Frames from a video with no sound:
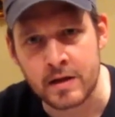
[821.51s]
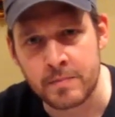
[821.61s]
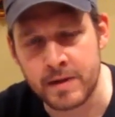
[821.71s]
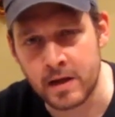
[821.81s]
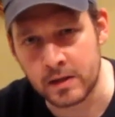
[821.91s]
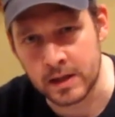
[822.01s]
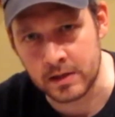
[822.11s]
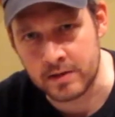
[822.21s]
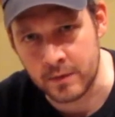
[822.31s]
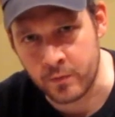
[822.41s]
be a
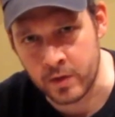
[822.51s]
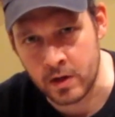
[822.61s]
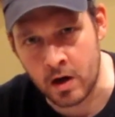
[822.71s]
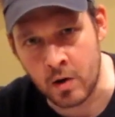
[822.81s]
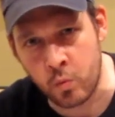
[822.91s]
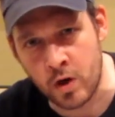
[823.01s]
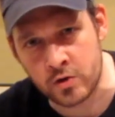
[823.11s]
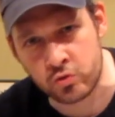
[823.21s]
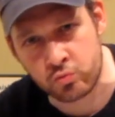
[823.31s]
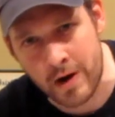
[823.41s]
little different are
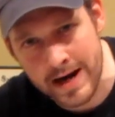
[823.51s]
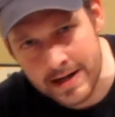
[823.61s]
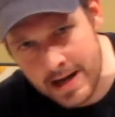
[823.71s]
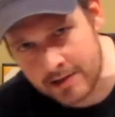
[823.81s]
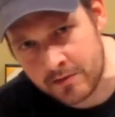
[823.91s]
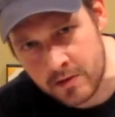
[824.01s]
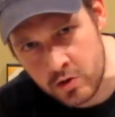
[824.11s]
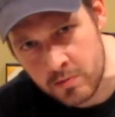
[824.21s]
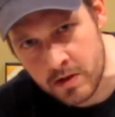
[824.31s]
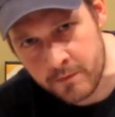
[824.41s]
ones right next to
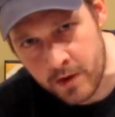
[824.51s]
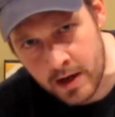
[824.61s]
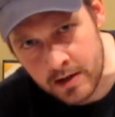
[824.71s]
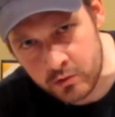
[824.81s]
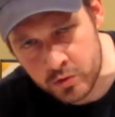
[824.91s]
the humidifiers,